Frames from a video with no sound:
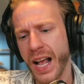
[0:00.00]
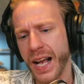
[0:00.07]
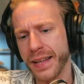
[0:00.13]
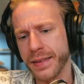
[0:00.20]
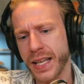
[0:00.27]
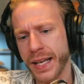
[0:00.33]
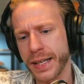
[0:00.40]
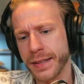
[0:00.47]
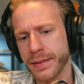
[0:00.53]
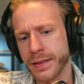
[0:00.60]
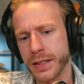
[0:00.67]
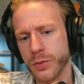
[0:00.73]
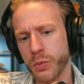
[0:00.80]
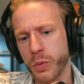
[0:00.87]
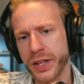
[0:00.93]
And
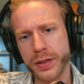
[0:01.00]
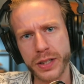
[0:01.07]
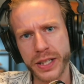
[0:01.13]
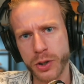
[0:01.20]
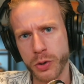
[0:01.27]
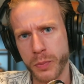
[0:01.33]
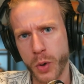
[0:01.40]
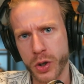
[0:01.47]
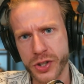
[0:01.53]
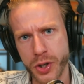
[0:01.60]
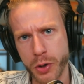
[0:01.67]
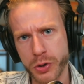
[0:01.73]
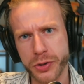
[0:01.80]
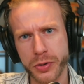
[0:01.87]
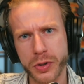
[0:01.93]
then with a little more
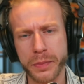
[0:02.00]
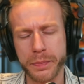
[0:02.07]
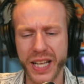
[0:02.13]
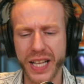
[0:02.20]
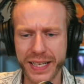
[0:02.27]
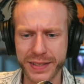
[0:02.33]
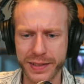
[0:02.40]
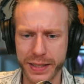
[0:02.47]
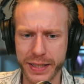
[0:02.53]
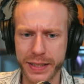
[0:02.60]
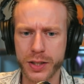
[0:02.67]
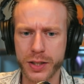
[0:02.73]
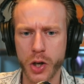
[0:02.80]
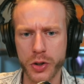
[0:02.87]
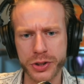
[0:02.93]
social
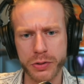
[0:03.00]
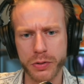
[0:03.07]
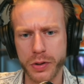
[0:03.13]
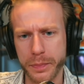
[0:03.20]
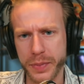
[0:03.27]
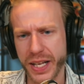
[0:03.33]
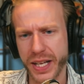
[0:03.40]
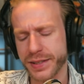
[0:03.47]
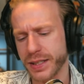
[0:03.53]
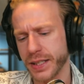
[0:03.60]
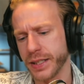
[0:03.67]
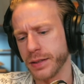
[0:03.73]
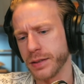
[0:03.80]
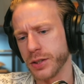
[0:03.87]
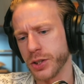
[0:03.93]
complexity, cultural
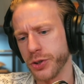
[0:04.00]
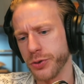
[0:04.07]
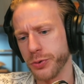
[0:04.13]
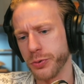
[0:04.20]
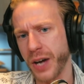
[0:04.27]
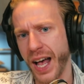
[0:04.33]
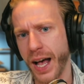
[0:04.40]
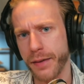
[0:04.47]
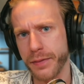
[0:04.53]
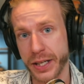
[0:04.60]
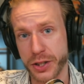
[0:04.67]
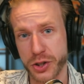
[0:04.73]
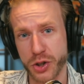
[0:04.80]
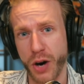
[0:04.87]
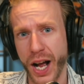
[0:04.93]
complexity, you have
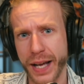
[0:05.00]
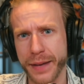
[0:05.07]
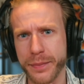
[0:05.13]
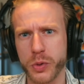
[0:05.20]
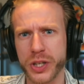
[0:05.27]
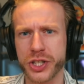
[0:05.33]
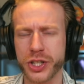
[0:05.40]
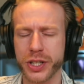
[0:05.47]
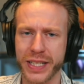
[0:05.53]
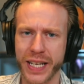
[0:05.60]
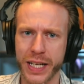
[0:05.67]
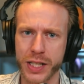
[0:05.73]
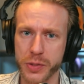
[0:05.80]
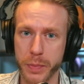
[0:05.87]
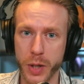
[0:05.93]
a tribe which
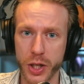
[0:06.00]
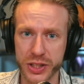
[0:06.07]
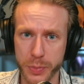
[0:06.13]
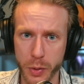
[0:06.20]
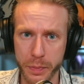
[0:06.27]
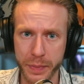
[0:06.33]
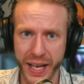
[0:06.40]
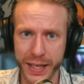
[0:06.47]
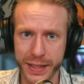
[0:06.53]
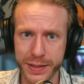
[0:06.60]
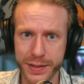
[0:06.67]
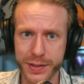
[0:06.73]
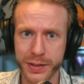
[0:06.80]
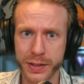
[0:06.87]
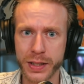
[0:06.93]
contains multiple
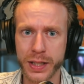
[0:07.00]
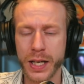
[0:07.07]
bands,